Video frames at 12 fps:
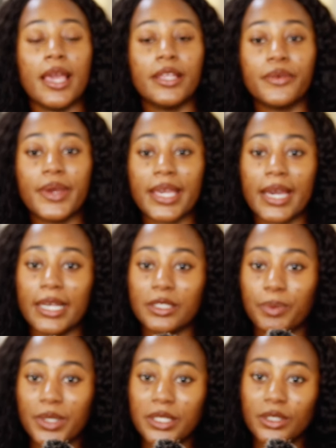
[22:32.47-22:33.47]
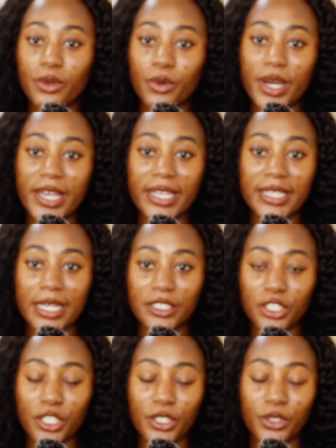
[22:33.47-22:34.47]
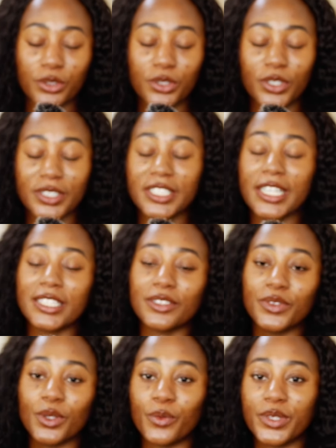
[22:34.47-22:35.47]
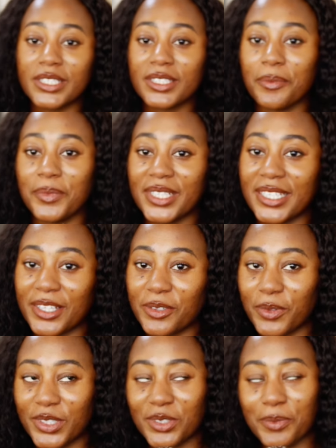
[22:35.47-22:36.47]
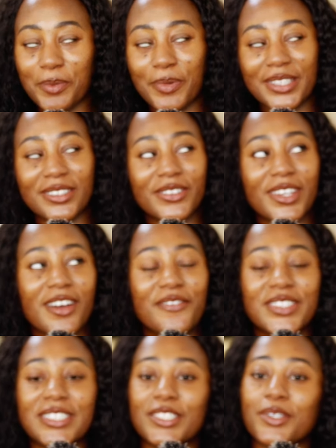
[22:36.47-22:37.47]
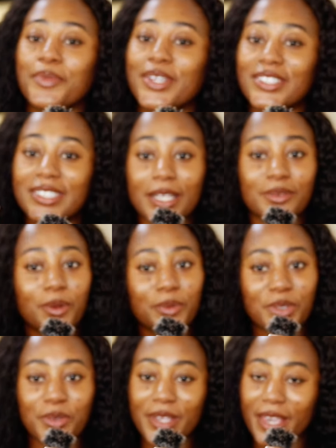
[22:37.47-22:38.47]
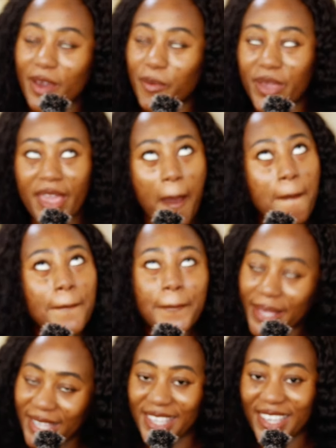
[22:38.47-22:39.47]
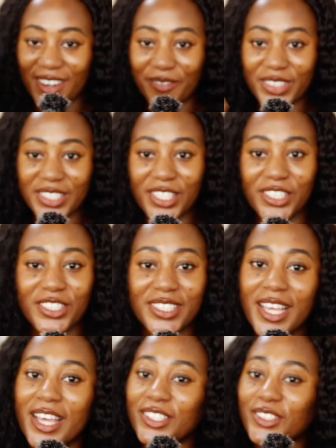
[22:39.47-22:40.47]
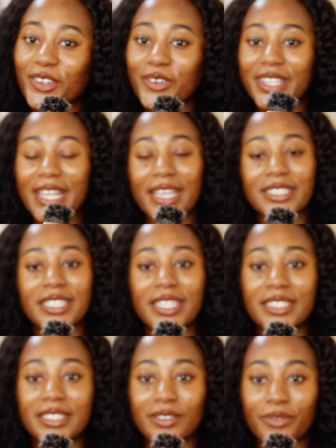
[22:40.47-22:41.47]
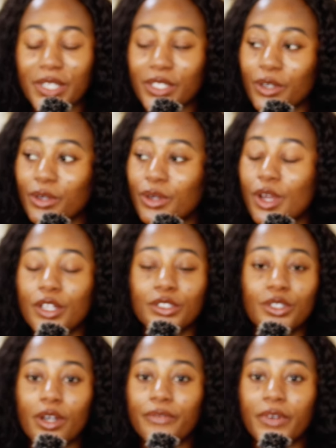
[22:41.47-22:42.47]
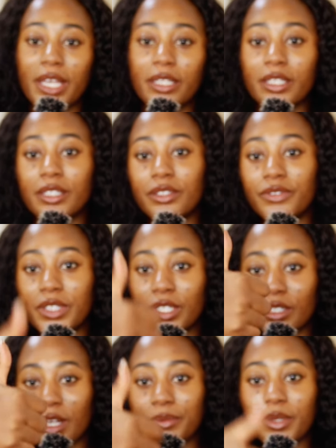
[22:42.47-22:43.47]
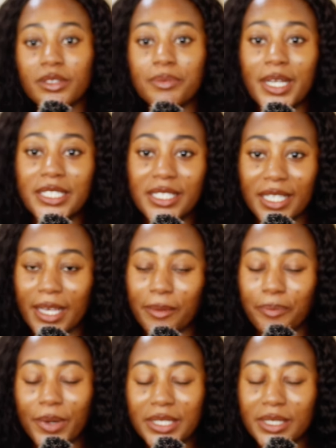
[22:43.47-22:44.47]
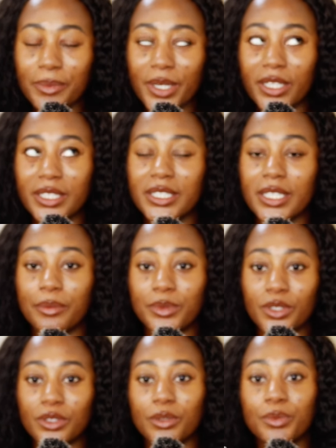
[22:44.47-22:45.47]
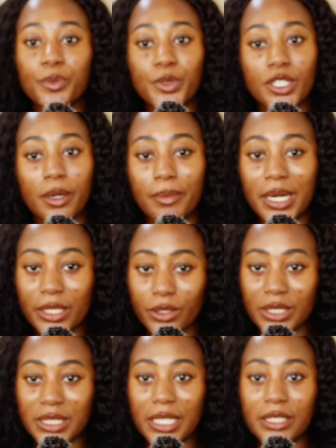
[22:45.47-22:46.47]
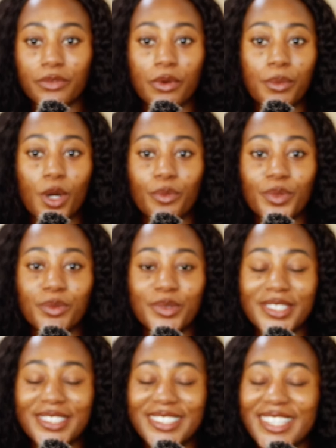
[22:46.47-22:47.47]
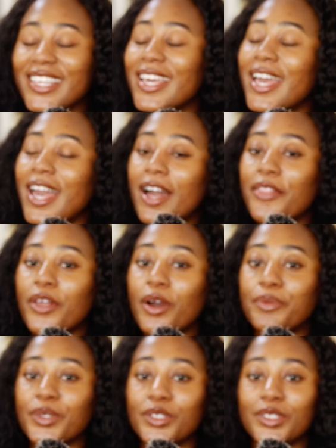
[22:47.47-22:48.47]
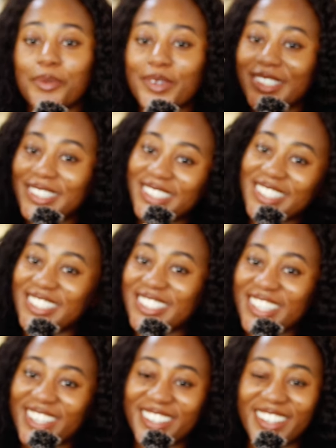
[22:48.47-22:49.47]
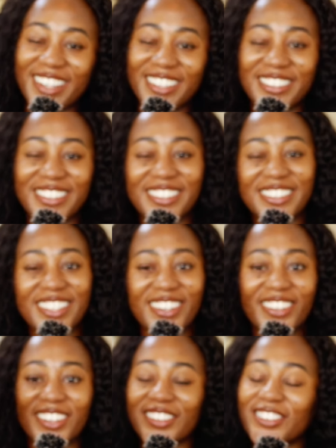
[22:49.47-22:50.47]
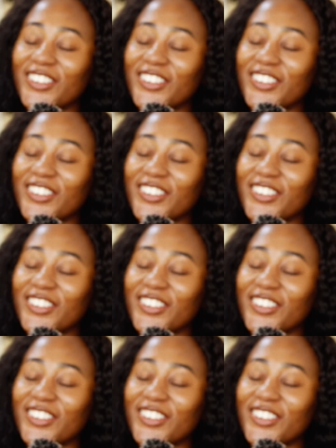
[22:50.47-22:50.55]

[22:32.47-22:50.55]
Anyway, guys, please go ahead and share your thoughts. Share this video with somebody that you want to be part of the conversation, because that's what we do here. We have banging conversation. So go on and share this video. Don't forget to give this video a thumbs up, smash the like button, because this helps YouTube to push out my content for more people to see. And that'll be you supporting this channel and this girl here.